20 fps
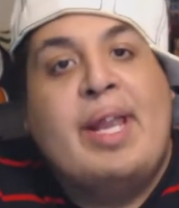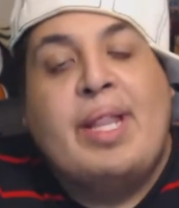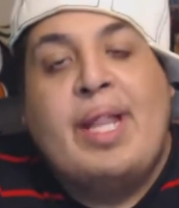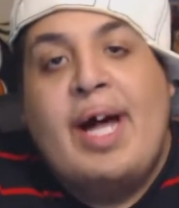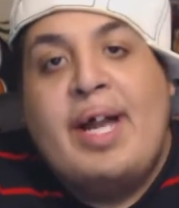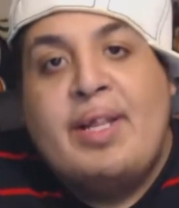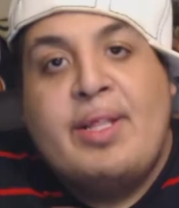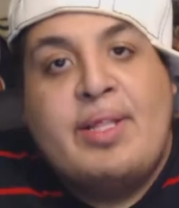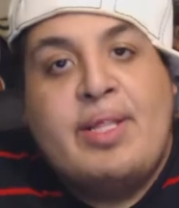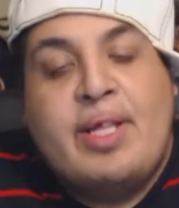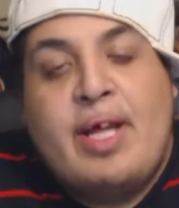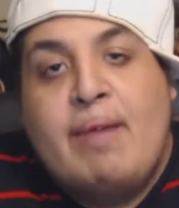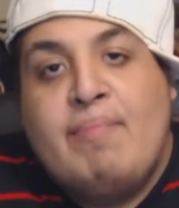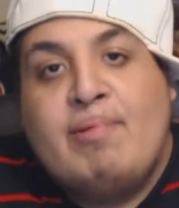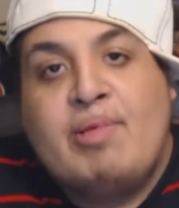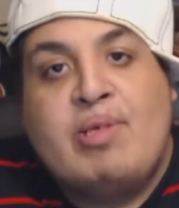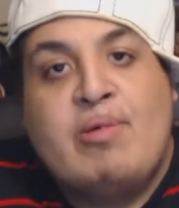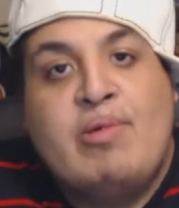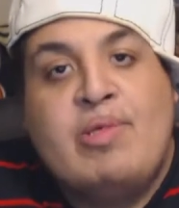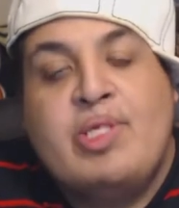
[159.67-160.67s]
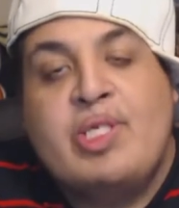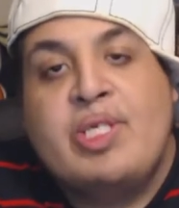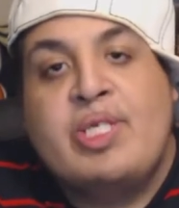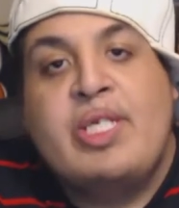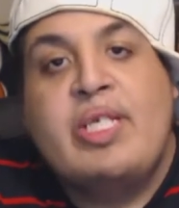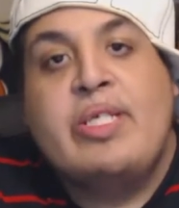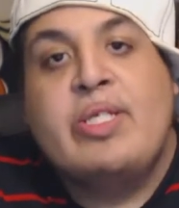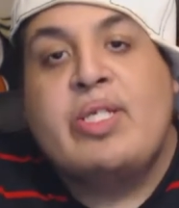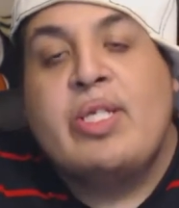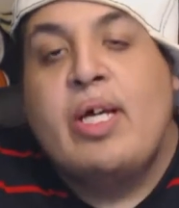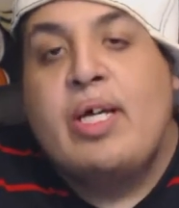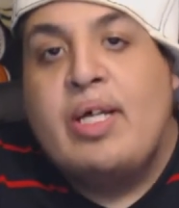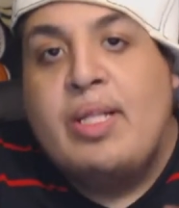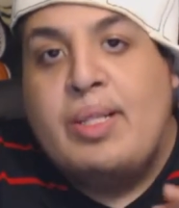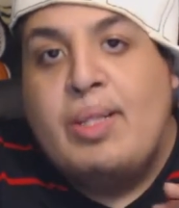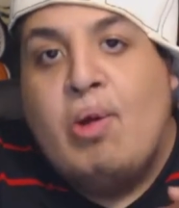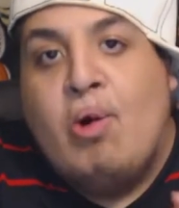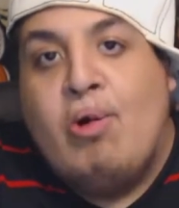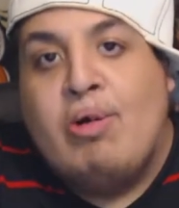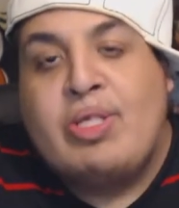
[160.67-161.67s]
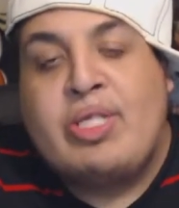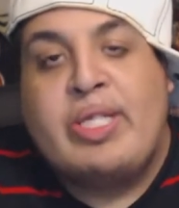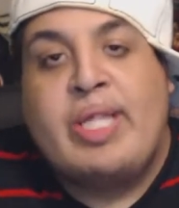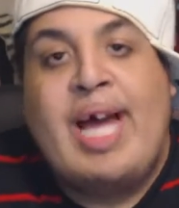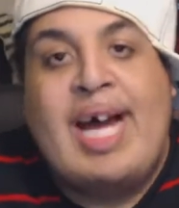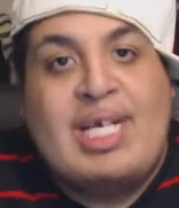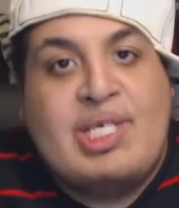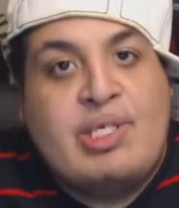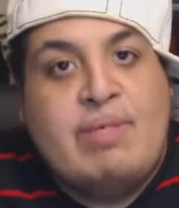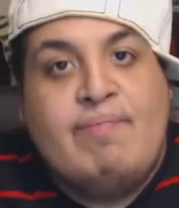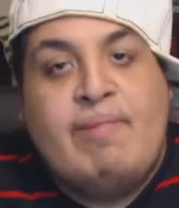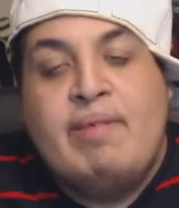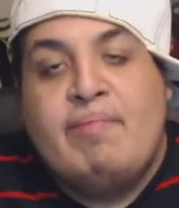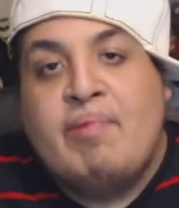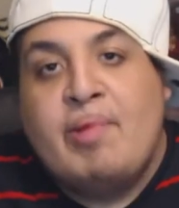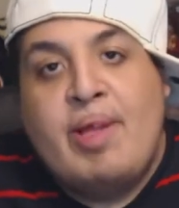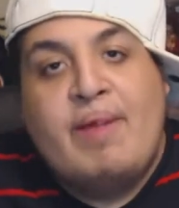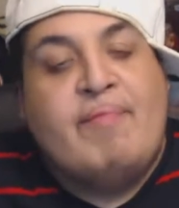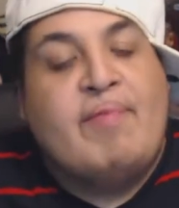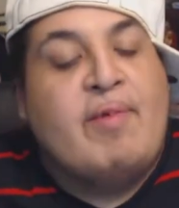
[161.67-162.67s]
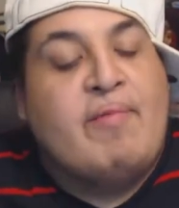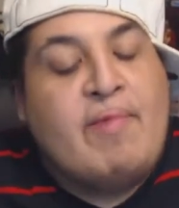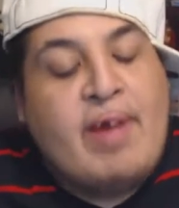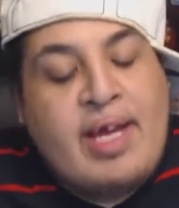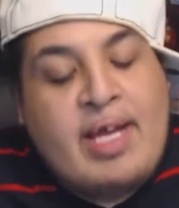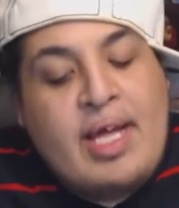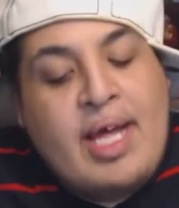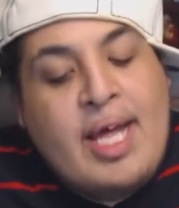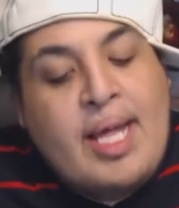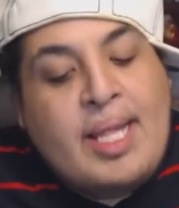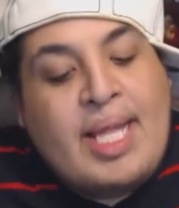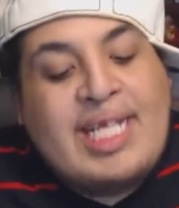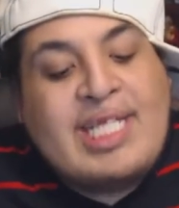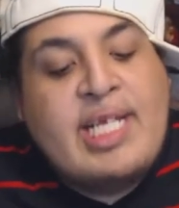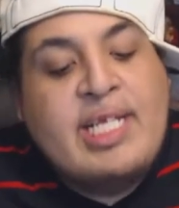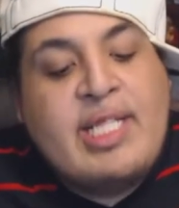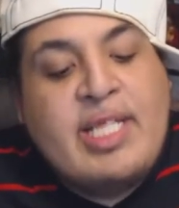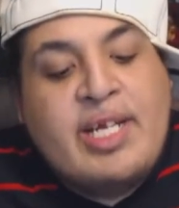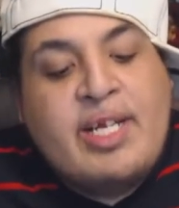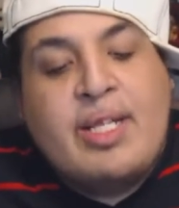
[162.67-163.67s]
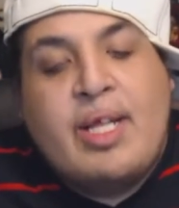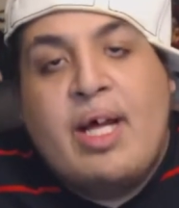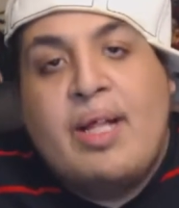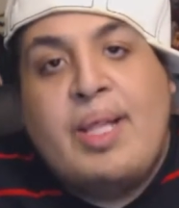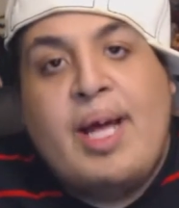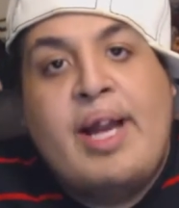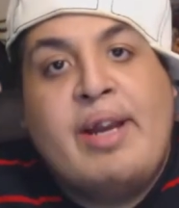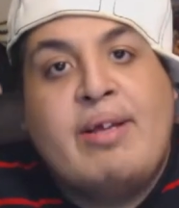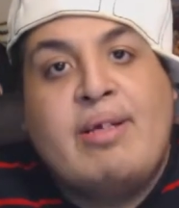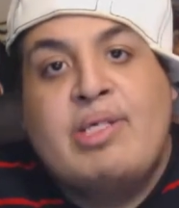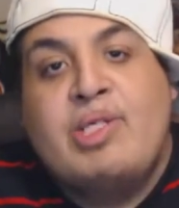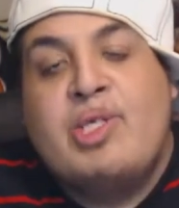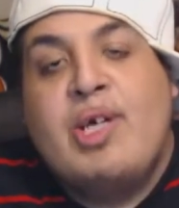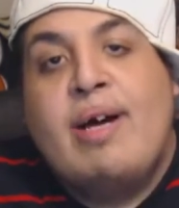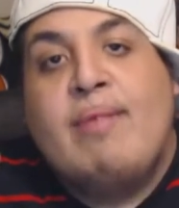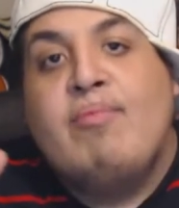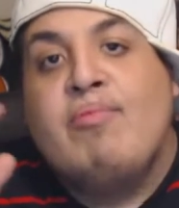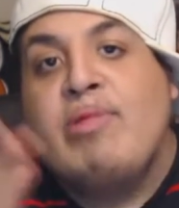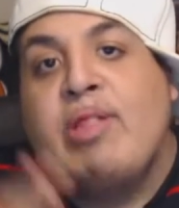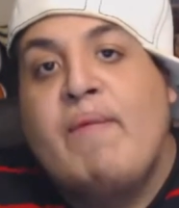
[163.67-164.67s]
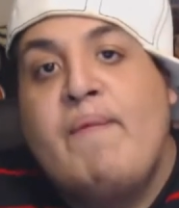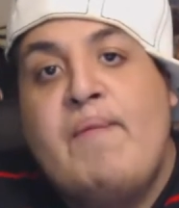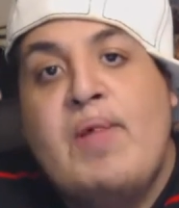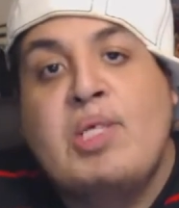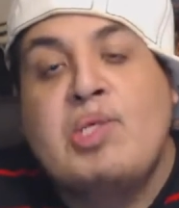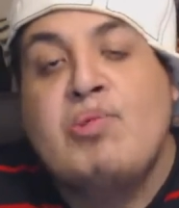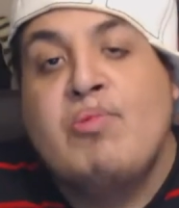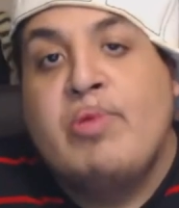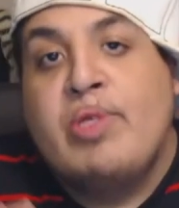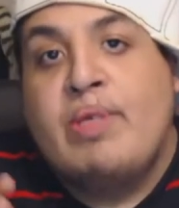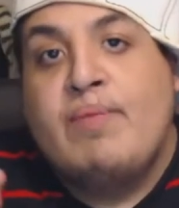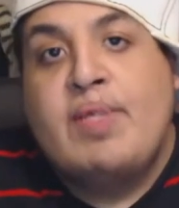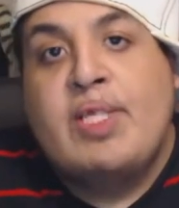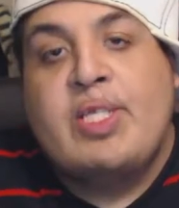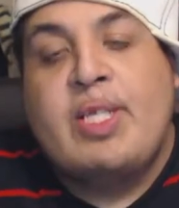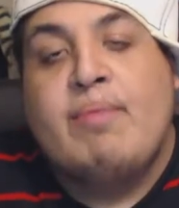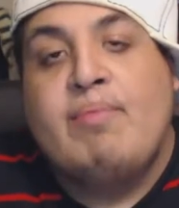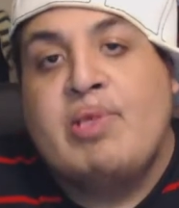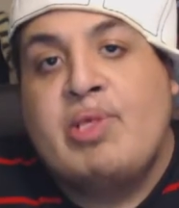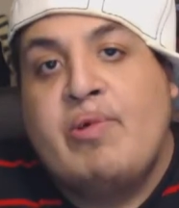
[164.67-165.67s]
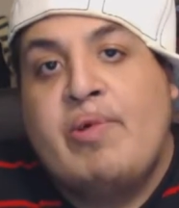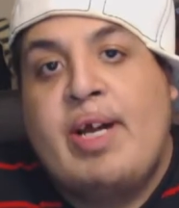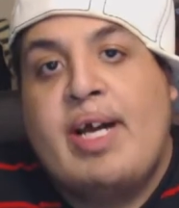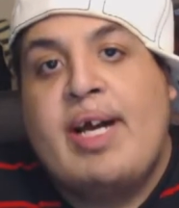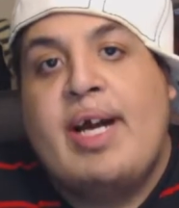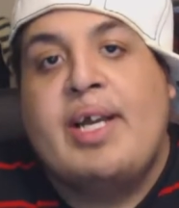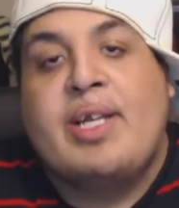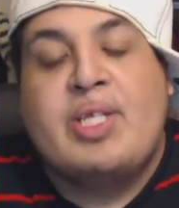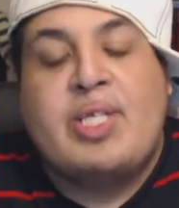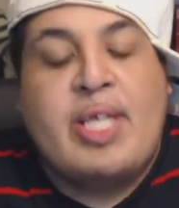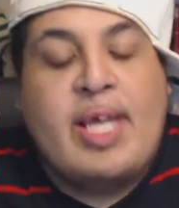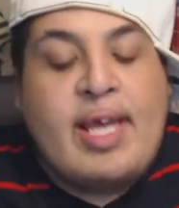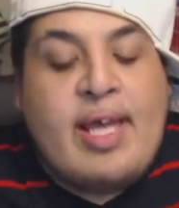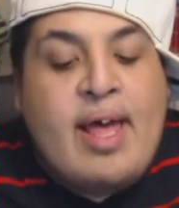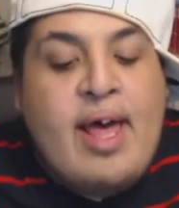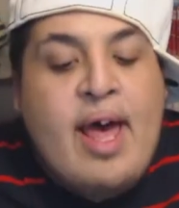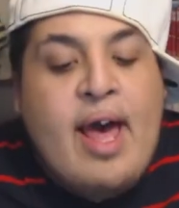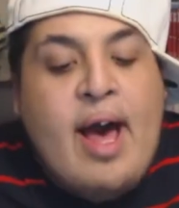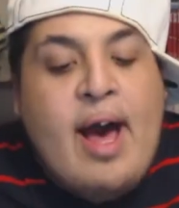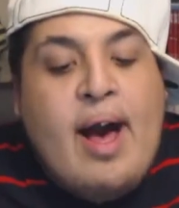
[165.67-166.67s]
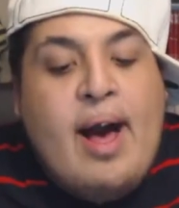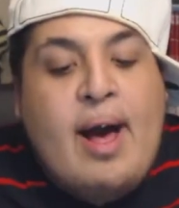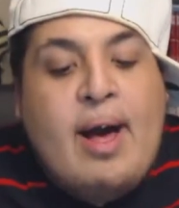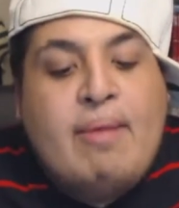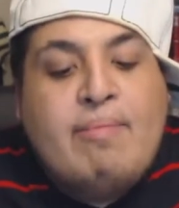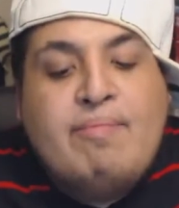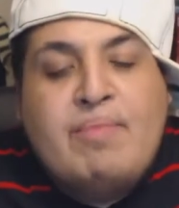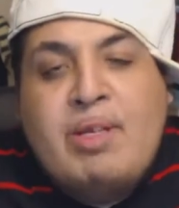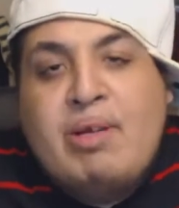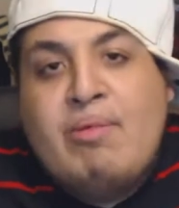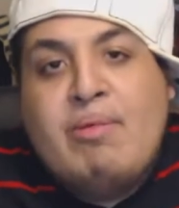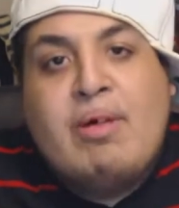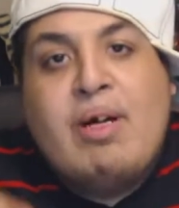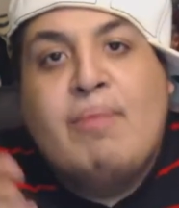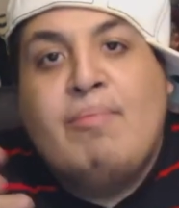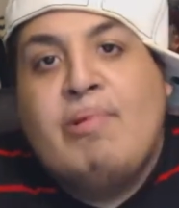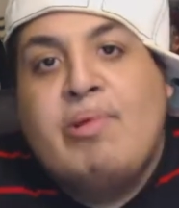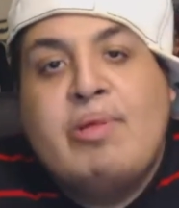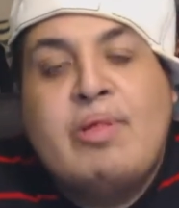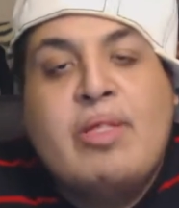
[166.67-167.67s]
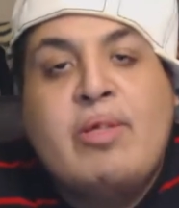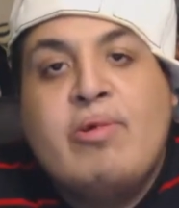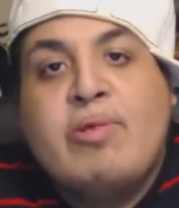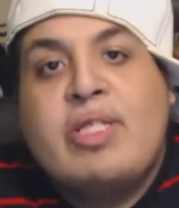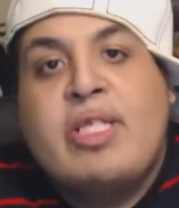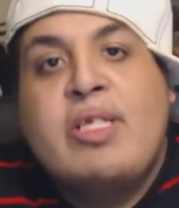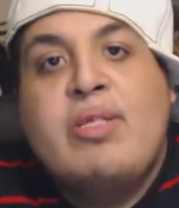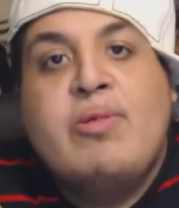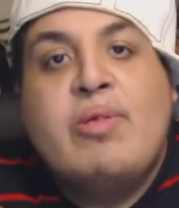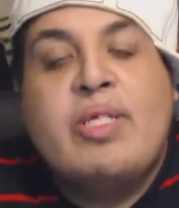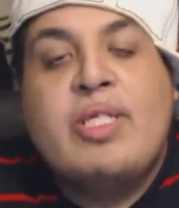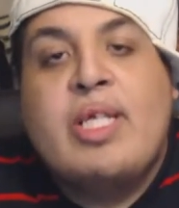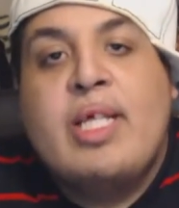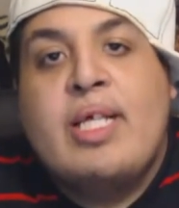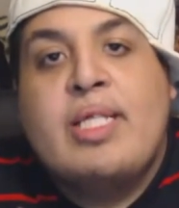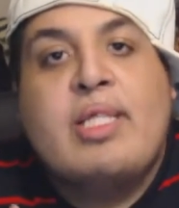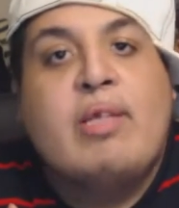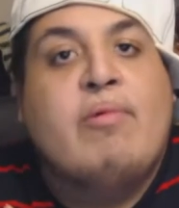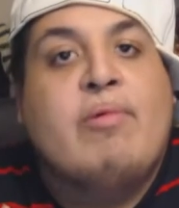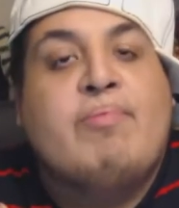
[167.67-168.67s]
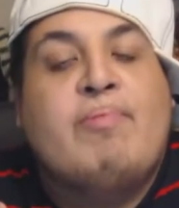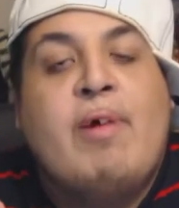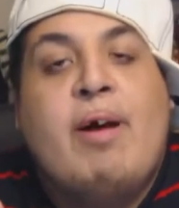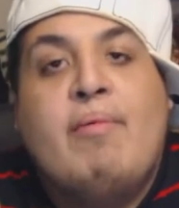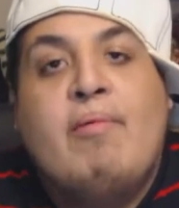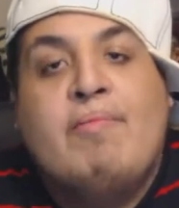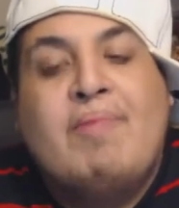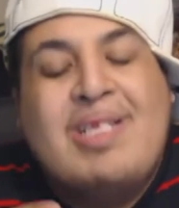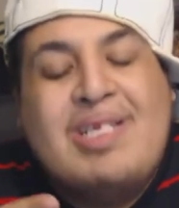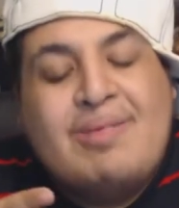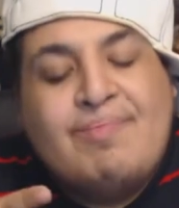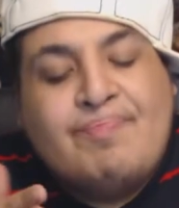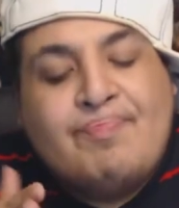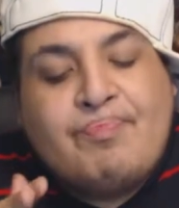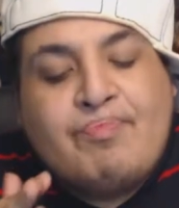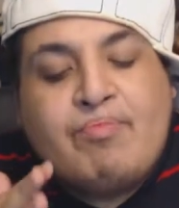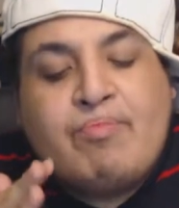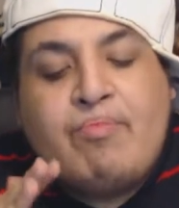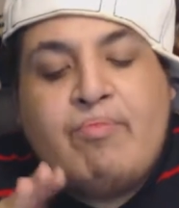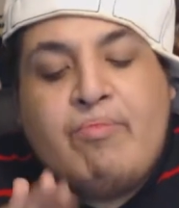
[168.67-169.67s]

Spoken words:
and a lot of the episode you just see Law slashing people left and right. Like, they did a lot of good job with the visuals of this episode, I gotta say. A couple little things you can say that there was probably